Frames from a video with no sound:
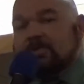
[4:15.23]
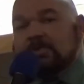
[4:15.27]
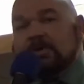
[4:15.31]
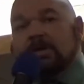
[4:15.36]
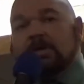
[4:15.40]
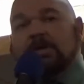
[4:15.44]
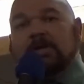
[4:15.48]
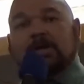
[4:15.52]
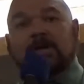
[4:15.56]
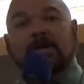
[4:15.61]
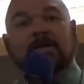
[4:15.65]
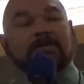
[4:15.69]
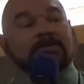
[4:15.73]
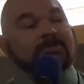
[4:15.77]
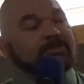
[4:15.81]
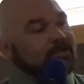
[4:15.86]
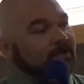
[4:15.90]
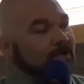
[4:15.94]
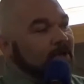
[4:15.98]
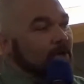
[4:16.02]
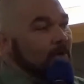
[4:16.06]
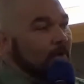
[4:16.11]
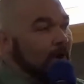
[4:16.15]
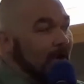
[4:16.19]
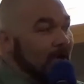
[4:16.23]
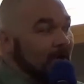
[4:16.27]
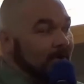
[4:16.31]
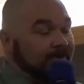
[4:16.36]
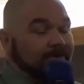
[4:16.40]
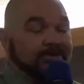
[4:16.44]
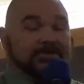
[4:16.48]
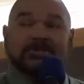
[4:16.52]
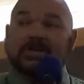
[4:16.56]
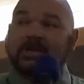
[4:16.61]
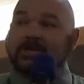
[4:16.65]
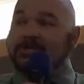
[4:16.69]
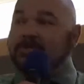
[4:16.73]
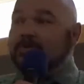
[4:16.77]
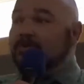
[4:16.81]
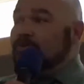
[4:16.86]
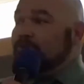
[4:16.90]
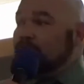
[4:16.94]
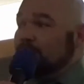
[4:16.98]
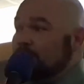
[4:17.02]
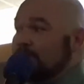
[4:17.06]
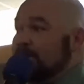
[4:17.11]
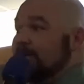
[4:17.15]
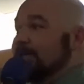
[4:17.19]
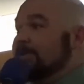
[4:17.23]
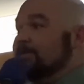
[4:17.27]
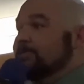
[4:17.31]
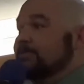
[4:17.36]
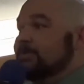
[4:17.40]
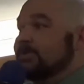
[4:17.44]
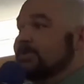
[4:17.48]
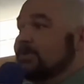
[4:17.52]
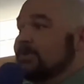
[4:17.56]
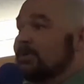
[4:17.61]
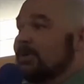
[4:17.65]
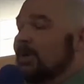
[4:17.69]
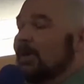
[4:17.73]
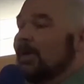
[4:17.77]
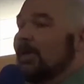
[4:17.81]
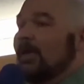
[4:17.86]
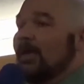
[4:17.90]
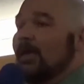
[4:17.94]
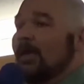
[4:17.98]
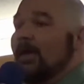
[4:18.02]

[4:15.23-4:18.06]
are for the kids to go out and chase your dreams.